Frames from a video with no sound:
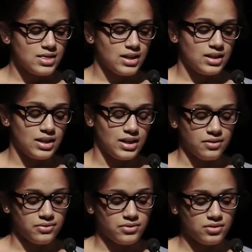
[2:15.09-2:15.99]
Then he
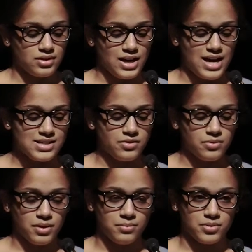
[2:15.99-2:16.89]
left. Ashley
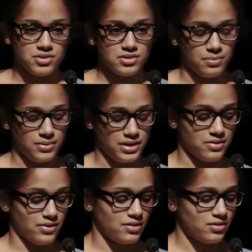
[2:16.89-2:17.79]
remembers the
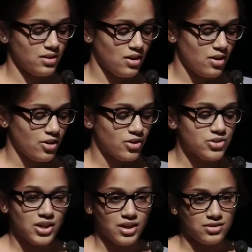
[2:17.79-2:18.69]
playground, her
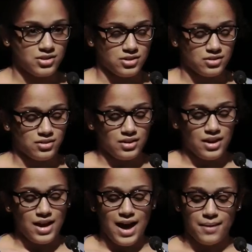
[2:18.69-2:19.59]
childhood,
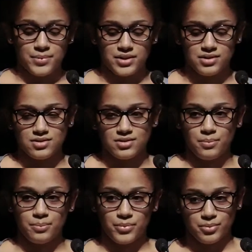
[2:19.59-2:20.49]
happiness,
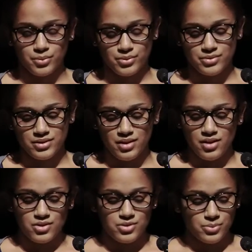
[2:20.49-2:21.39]
bubbles,
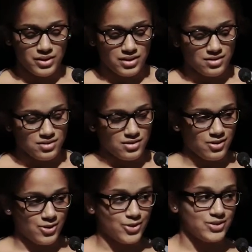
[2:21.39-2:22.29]
swings,
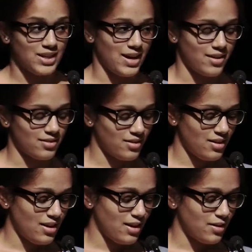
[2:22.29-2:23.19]
her dad,
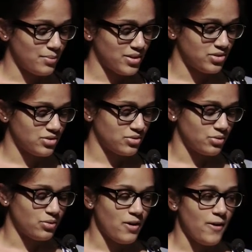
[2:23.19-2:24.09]
elementary
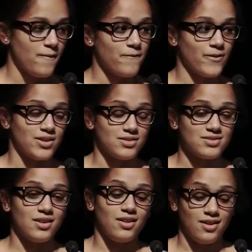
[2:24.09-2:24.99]
school,
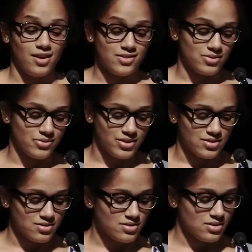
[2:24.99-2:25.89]
friends, lots of
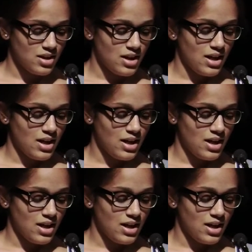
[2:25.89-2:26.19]
friends,